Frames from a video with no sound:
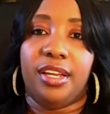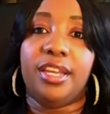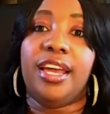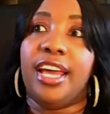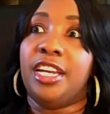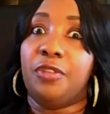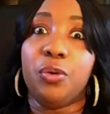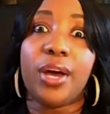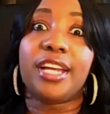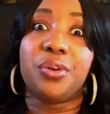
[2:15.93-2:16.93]
Yeah, and if
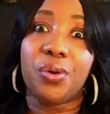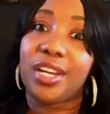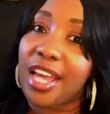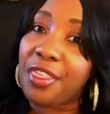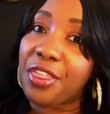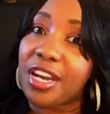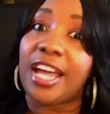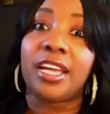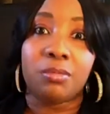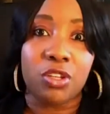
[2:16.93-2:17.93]
you ain't doing nothing,
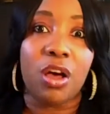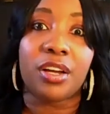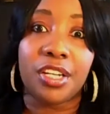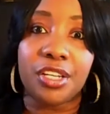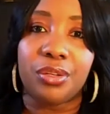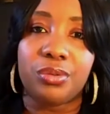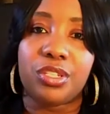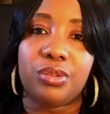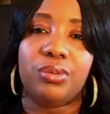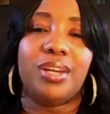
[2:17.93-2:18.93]
I am talking to you
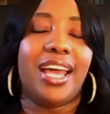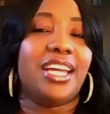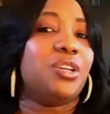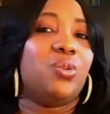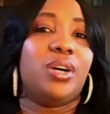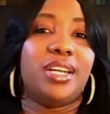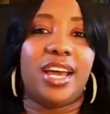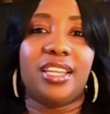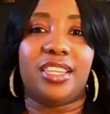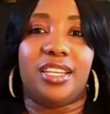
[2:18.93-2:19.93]
too. Ain't doing
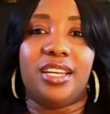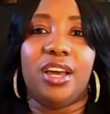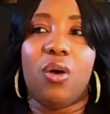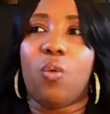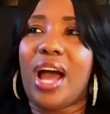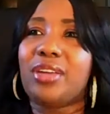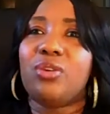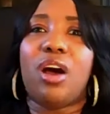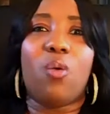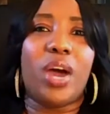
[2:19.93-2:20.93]
nothing. Why
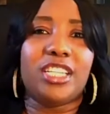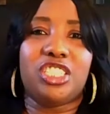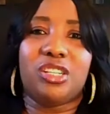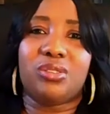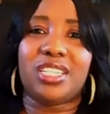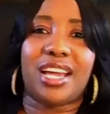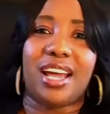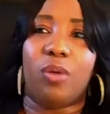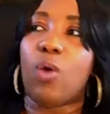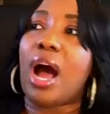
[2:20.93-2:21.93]
you gonna waste your
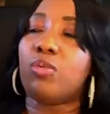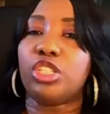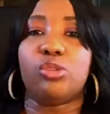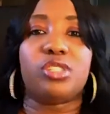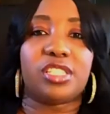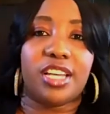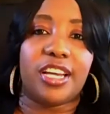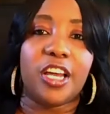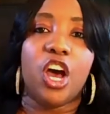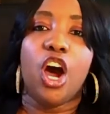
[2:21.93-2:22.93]
time? Why would you
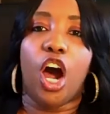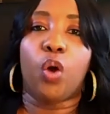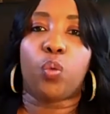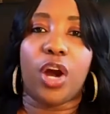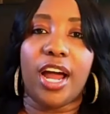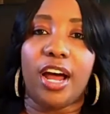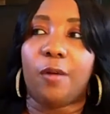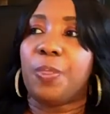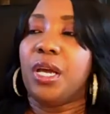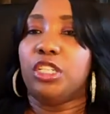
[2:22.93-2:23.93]
sit
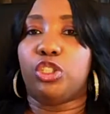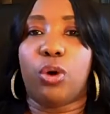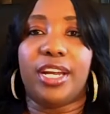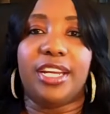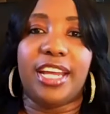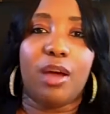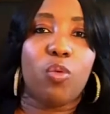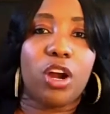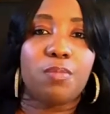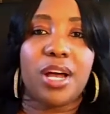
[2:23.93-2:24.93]
around joining
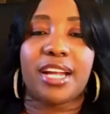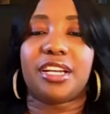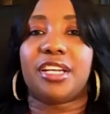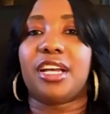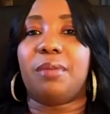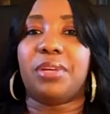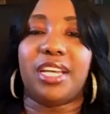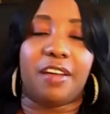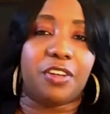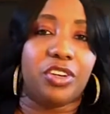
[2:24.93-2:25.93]
network marketing
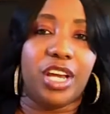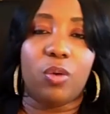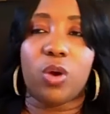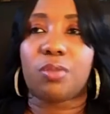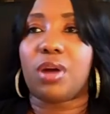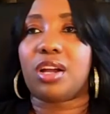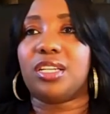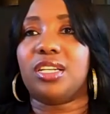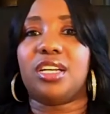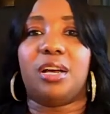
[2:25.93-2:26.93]
company after network
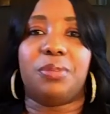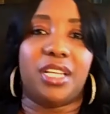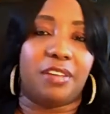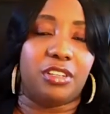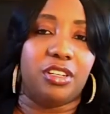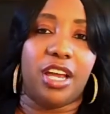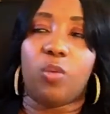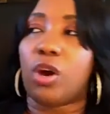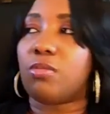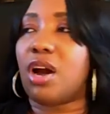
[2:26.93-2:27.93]
marketing company after
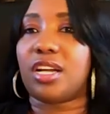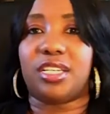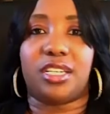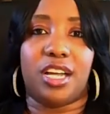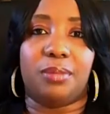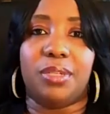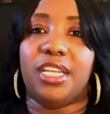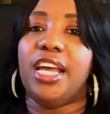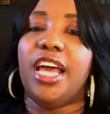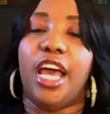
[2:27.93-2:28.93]
network marketing company,
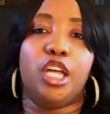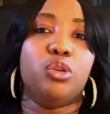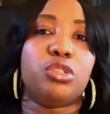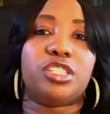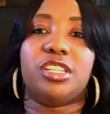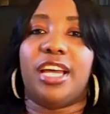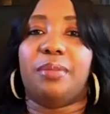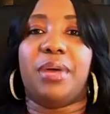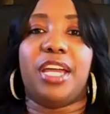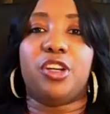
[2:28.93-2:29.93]
and you still
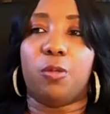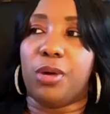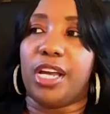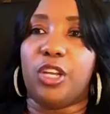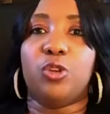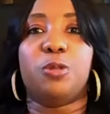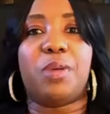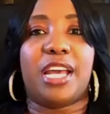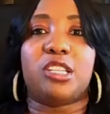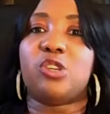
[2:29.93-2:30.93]
ain't made no money? You didn't
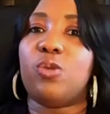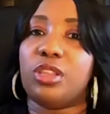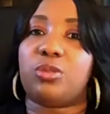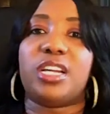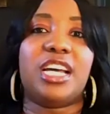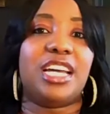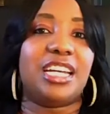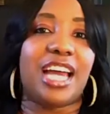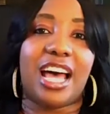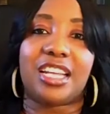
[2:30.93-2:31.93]
pay two and three
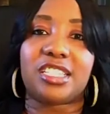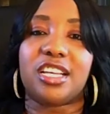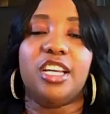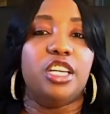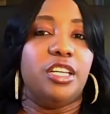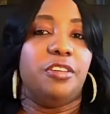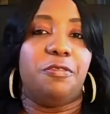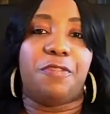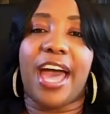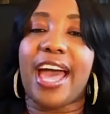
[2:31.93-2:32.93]
hundred dollars,
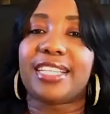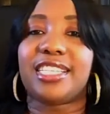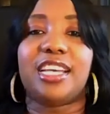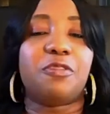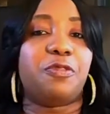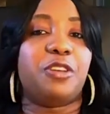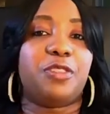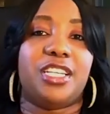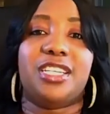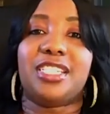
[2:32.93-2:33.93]
five, ten,
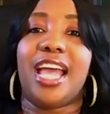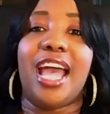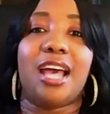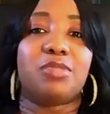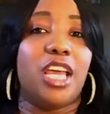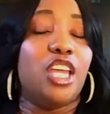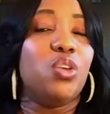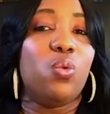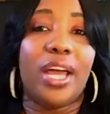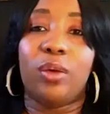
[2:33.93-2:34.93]
fifteen times, and
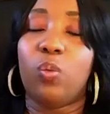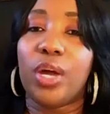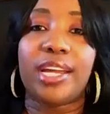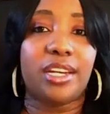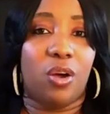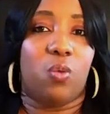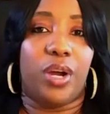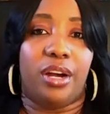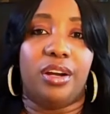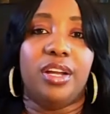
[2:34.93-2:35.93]
you ain't went
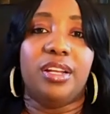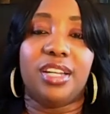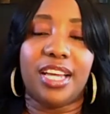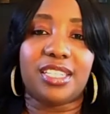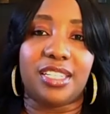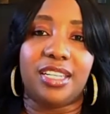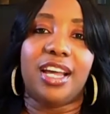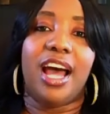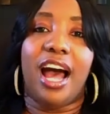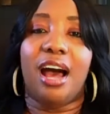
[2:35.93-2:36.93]
nowhere. Listen,
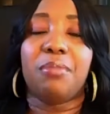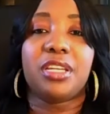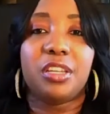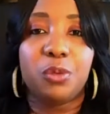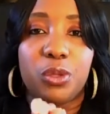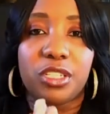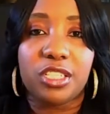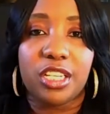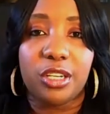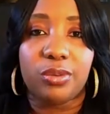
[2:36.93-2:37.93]
I'm gonna give you the
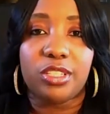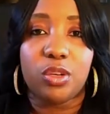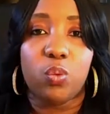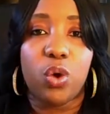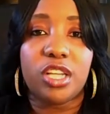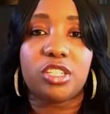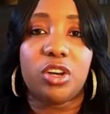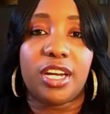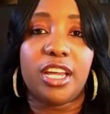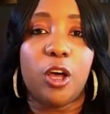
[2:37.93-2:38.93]
secret to what's
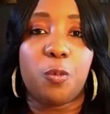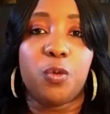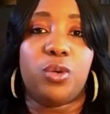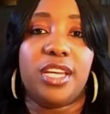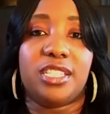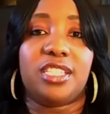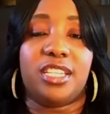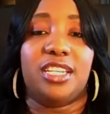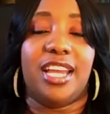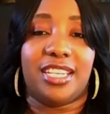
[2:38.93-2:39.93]
gonna help you get to
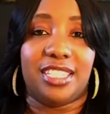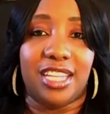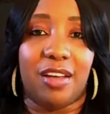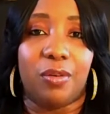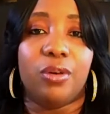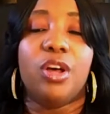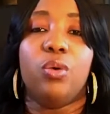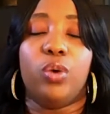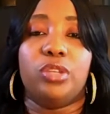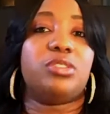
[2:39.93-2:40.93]
the next level
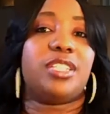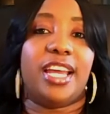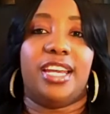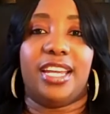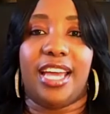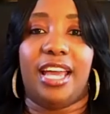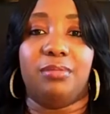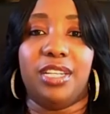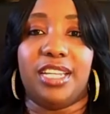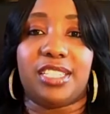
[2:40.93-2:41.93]
when you stay in the
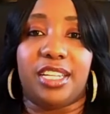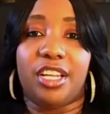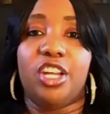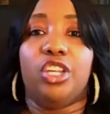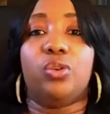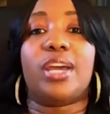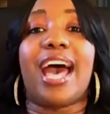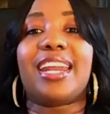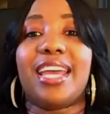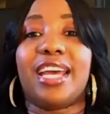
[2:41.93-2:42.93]
game. Listen, you
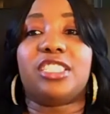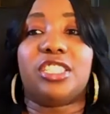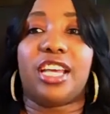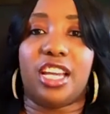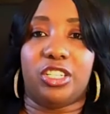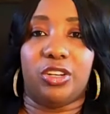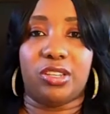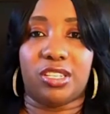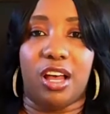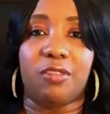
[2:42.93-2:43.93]
gotta educate
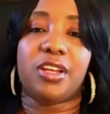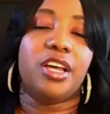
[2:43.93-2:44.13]
yourself.